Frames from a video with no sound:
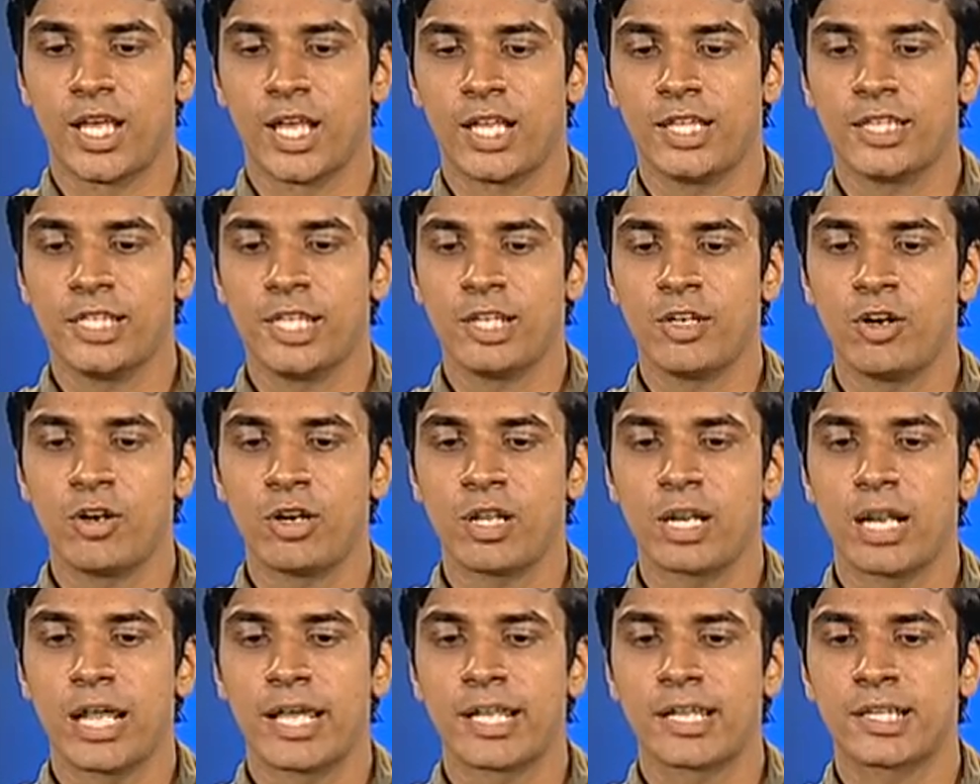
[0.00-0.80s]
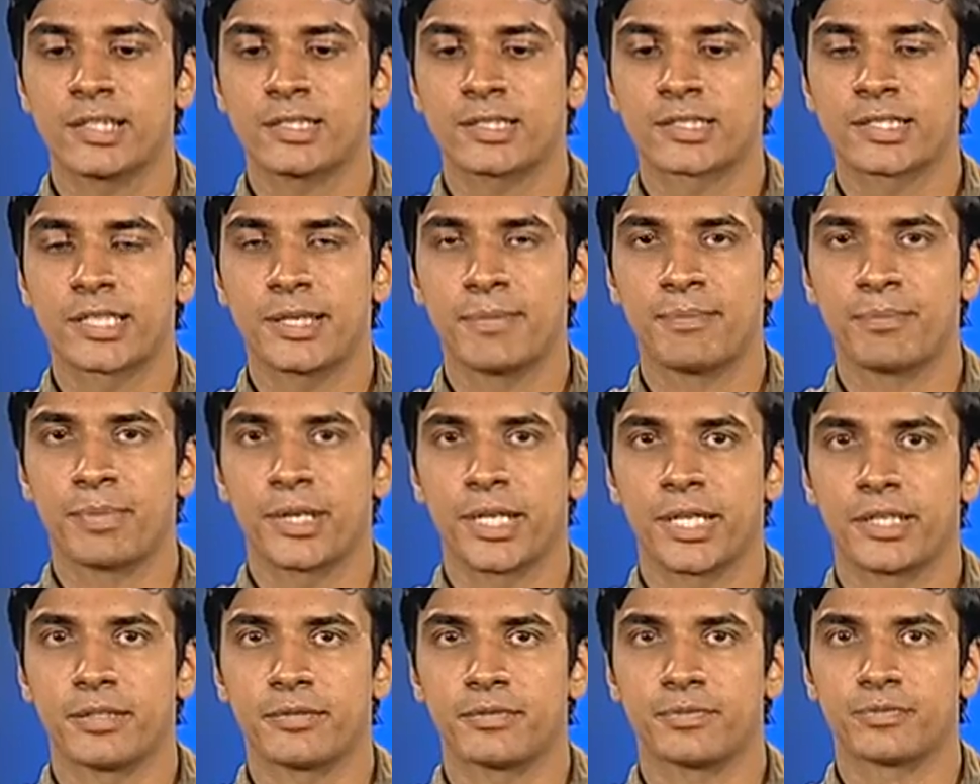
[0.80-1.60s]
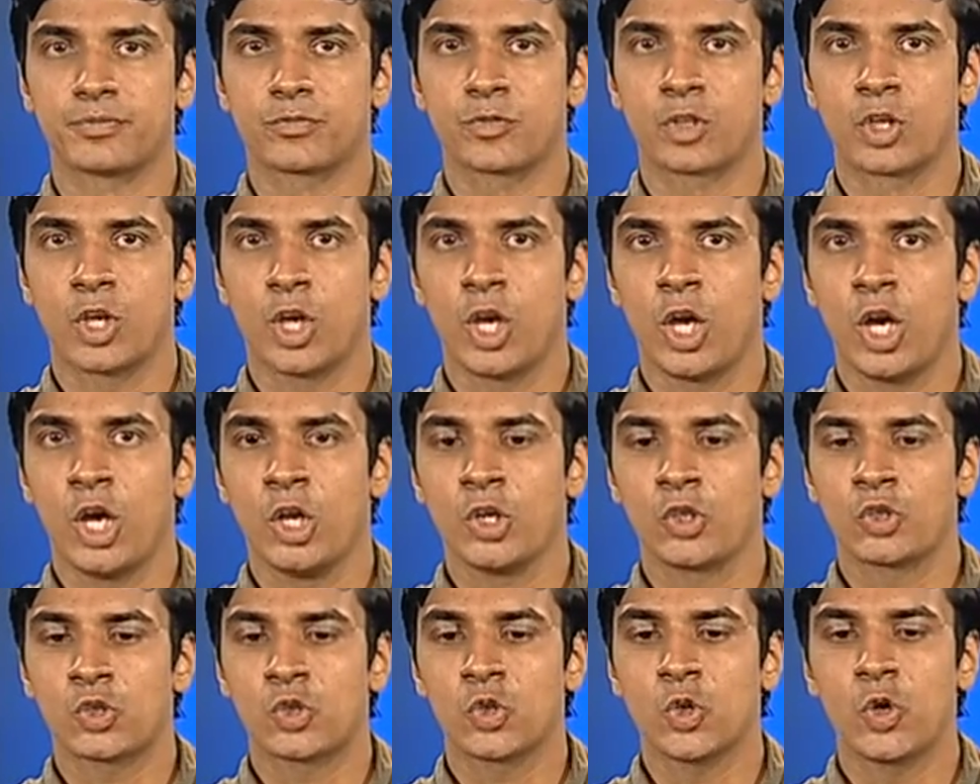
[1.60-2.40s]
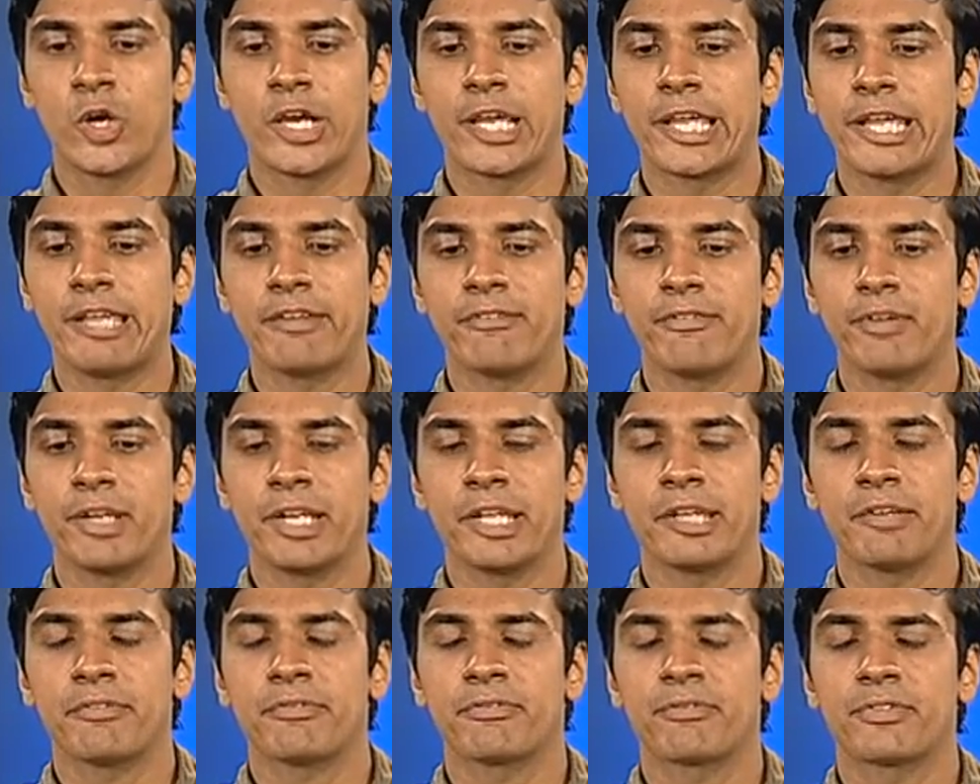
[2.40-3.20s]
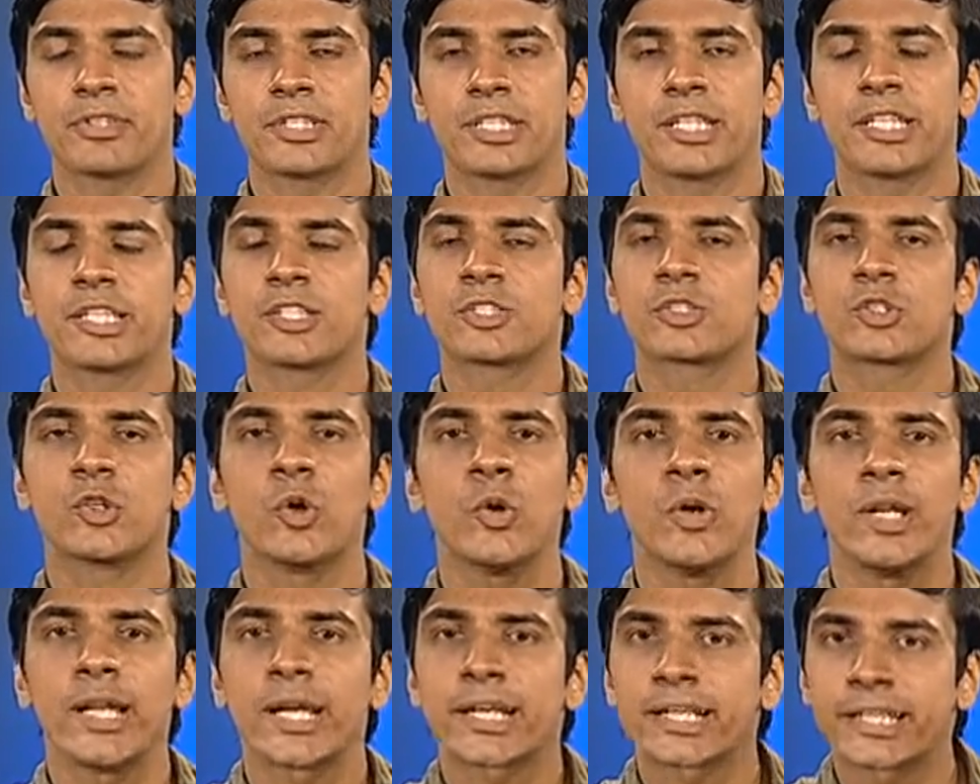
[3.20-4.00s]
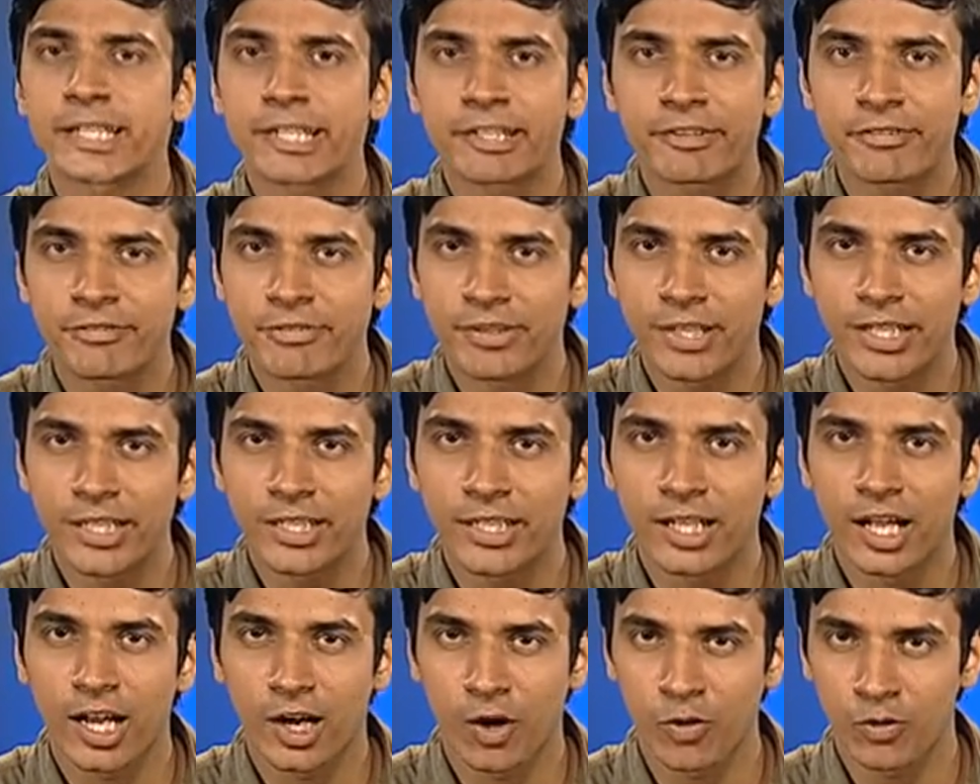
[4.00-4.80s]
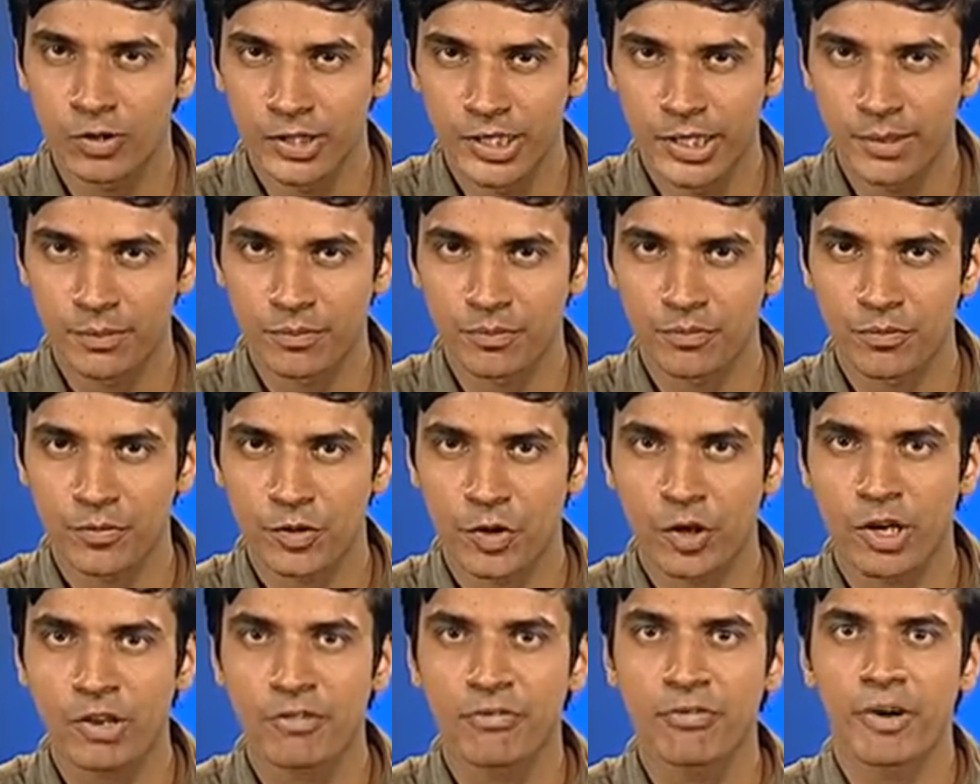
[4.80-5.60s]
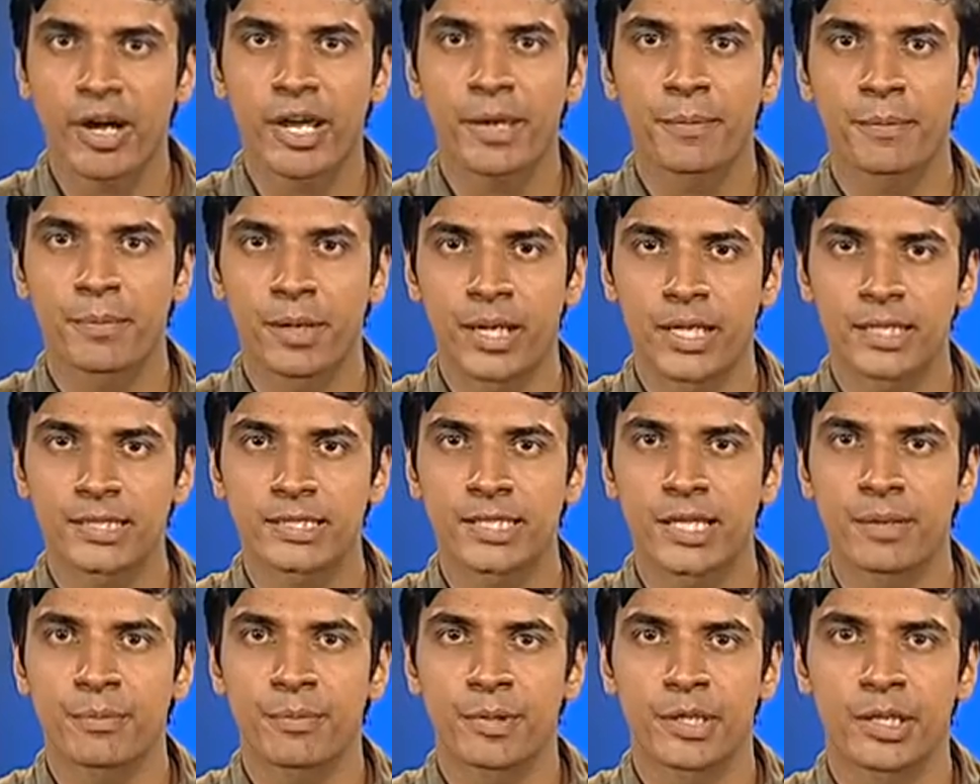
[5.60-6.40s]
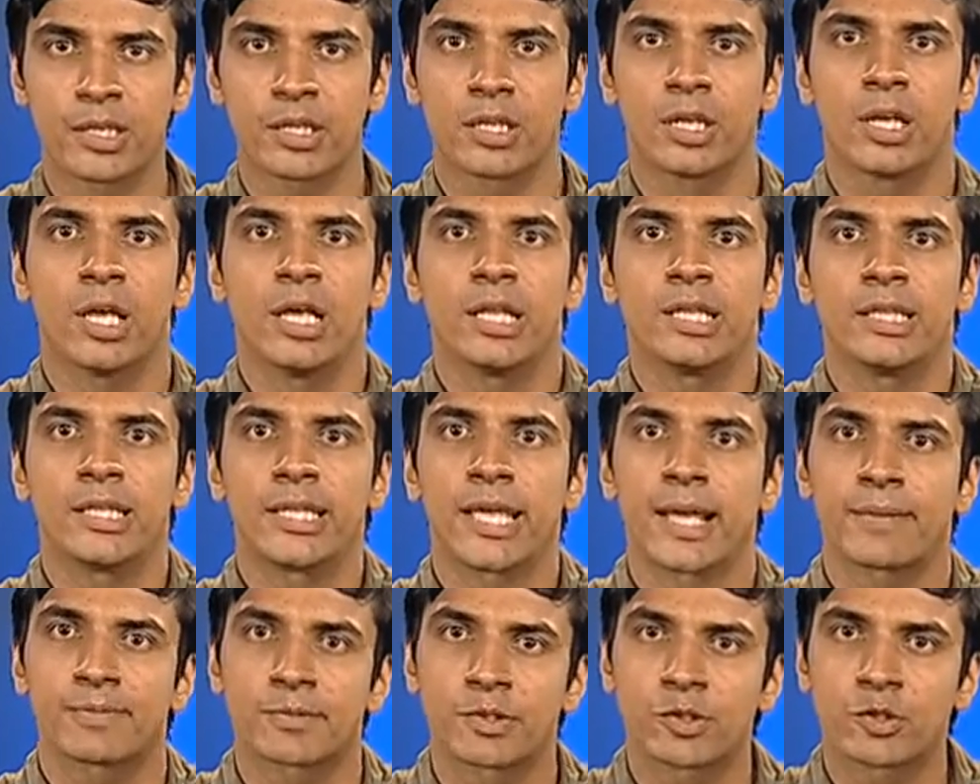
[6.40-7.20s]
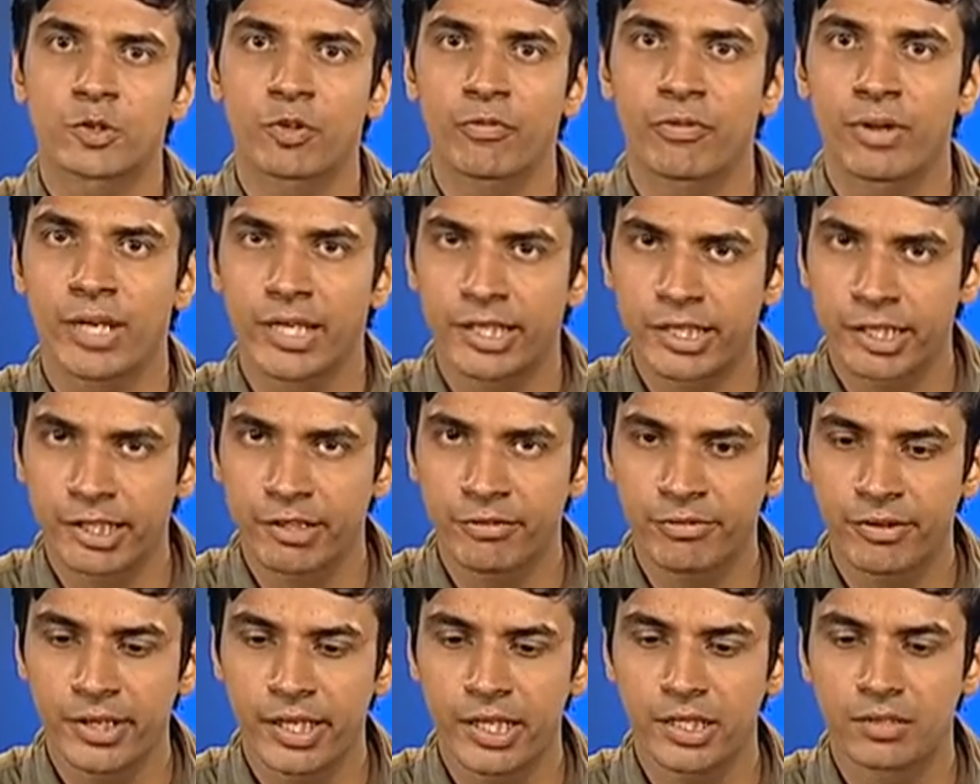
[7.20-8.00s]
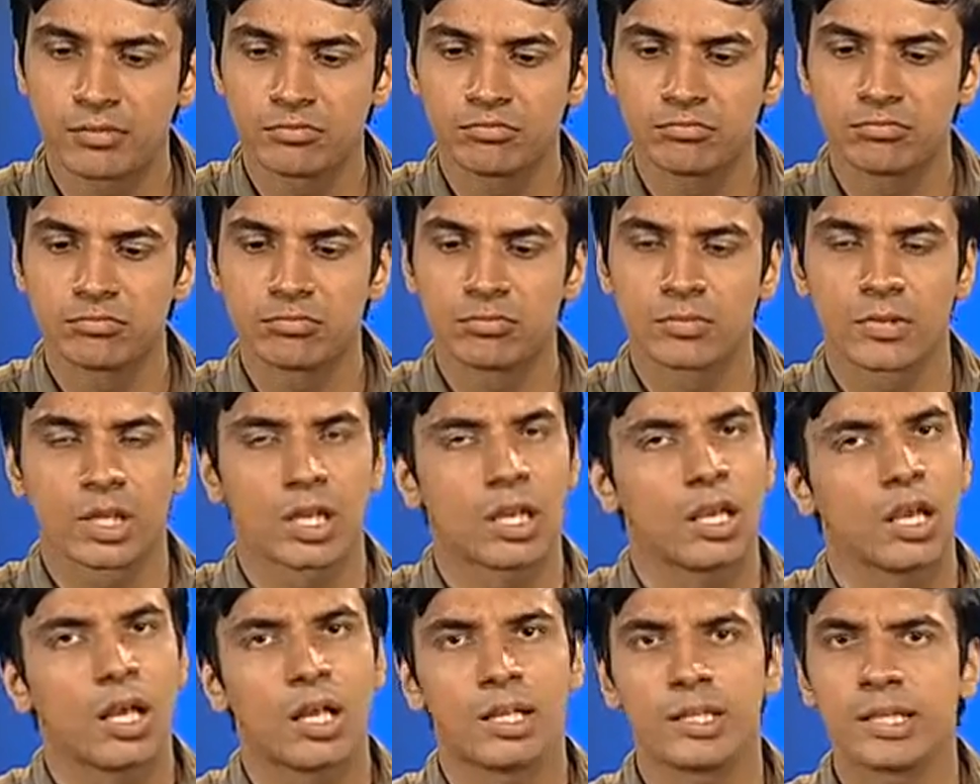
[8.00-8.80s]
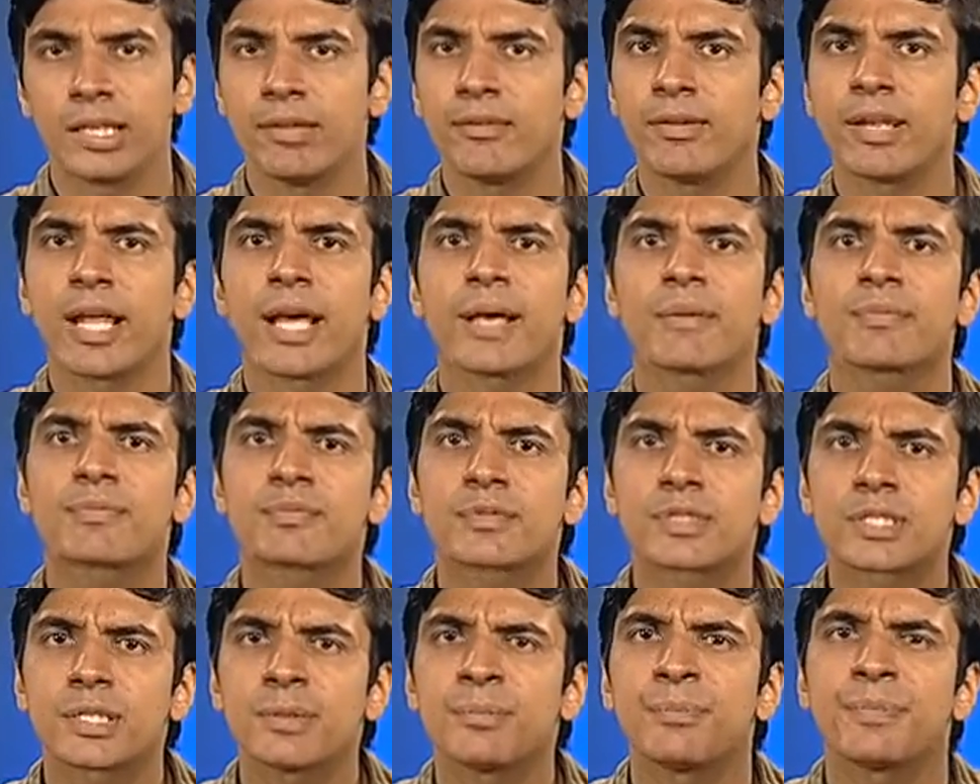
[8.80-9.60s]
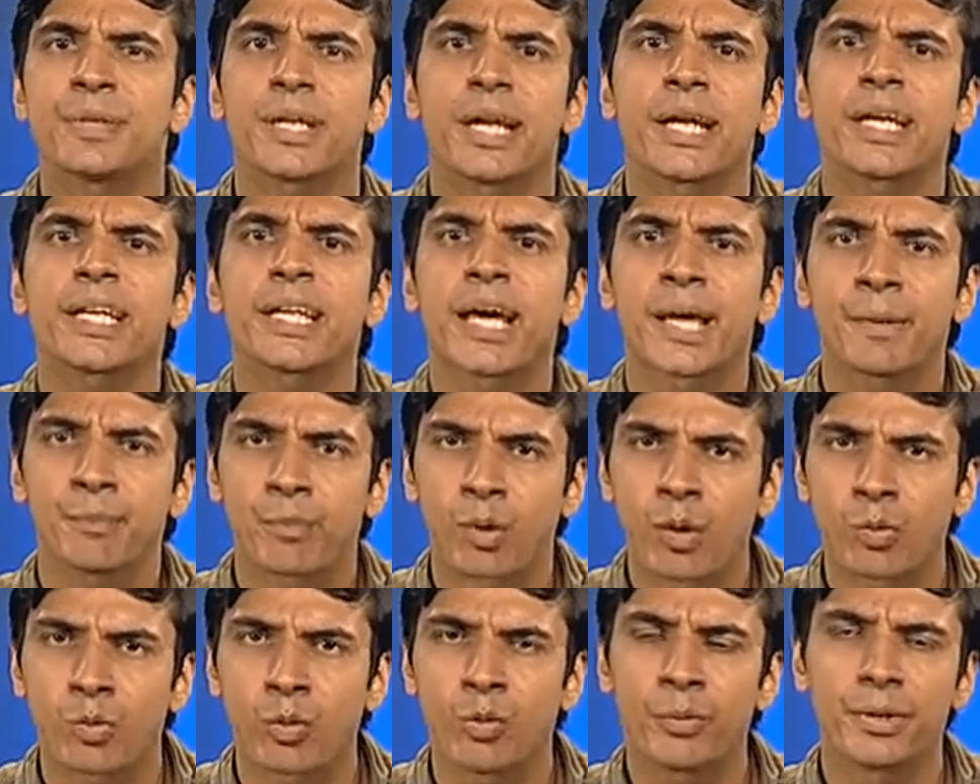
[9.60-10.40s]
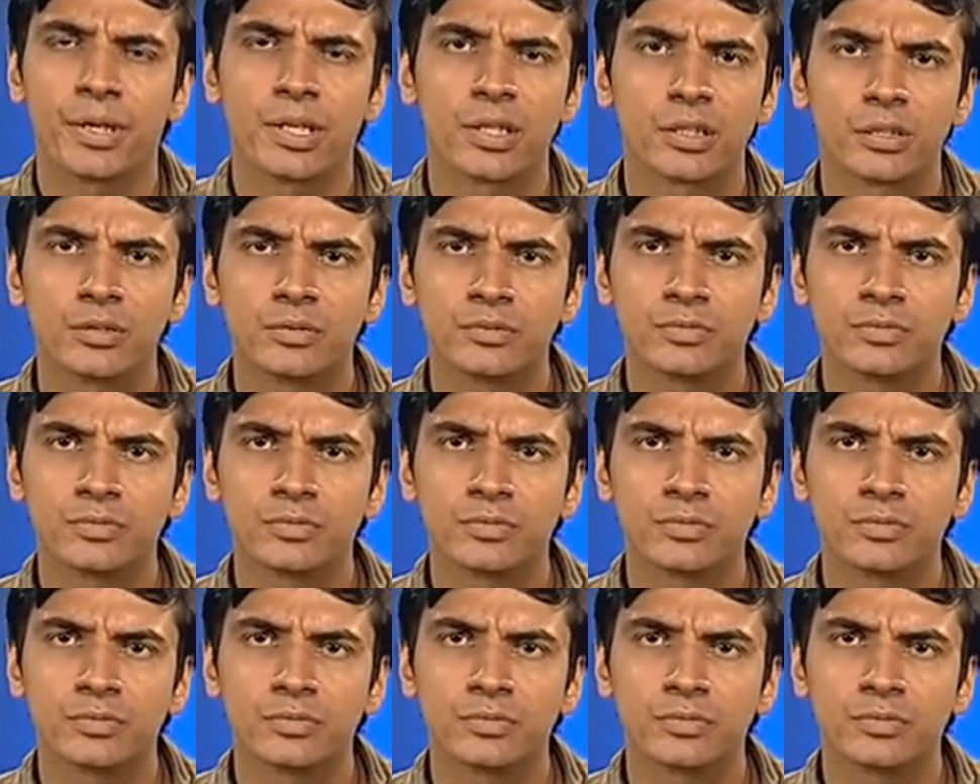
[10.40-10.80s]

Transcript: They are not aligning in the same plane. So, even if there is no electric field around them, or if I place them in the absence of electric field, they will have some net dipole moment.